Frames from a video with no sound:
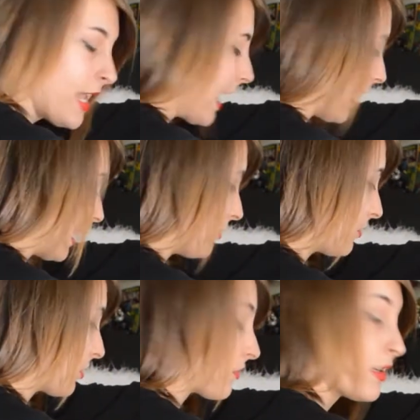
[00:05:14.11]
and I
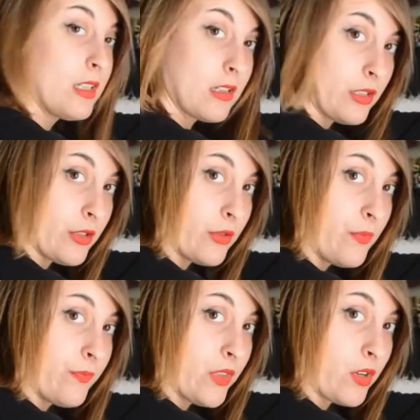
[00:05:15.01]
used Gorilla Glue,
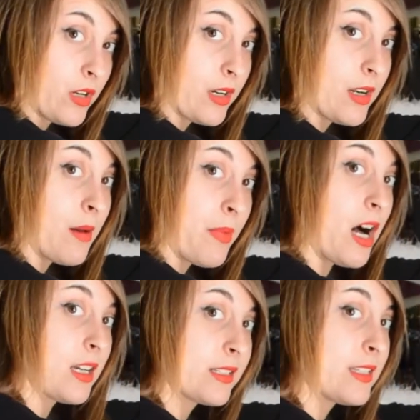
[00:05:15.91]
or
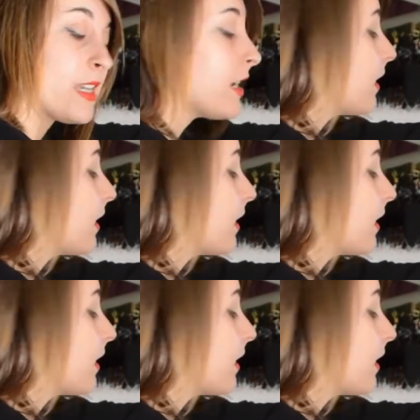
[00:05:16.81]
epoxy,